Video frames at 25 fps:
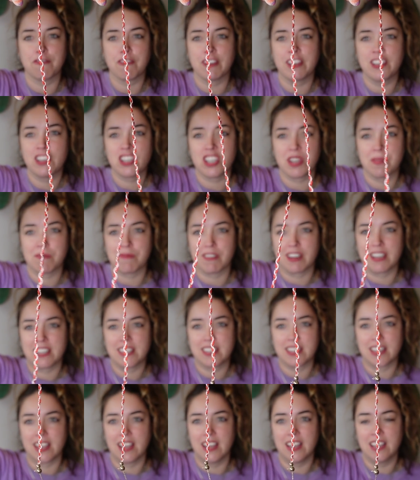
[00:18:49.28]
friendship
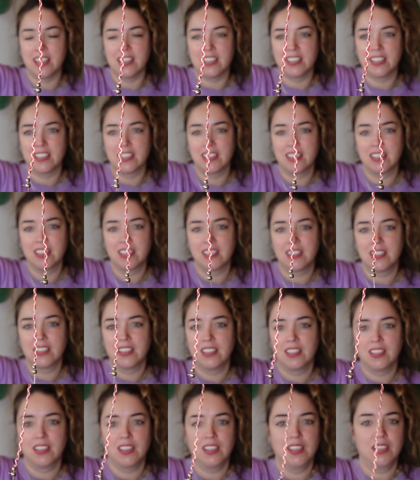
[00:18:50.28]
bracelet,
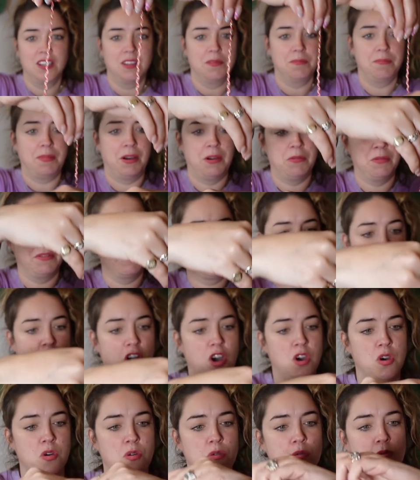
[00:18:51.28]
but with
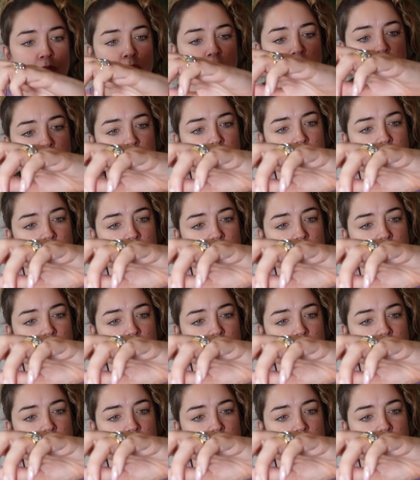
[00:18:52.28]
gold.